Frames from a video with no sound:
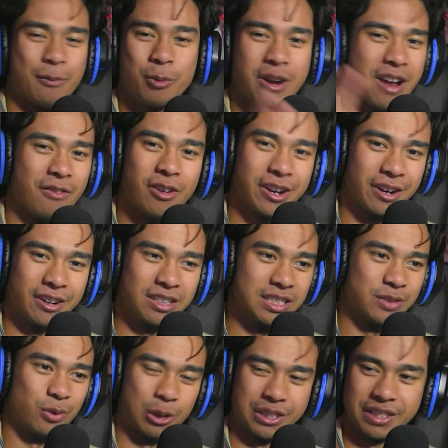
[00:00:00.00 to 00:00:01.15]
we're never hearing his
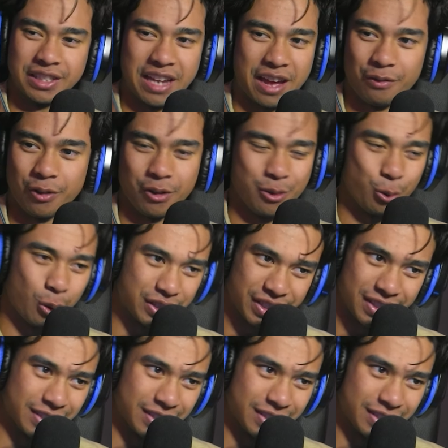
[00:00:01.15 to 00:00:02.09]
voice again for the rest of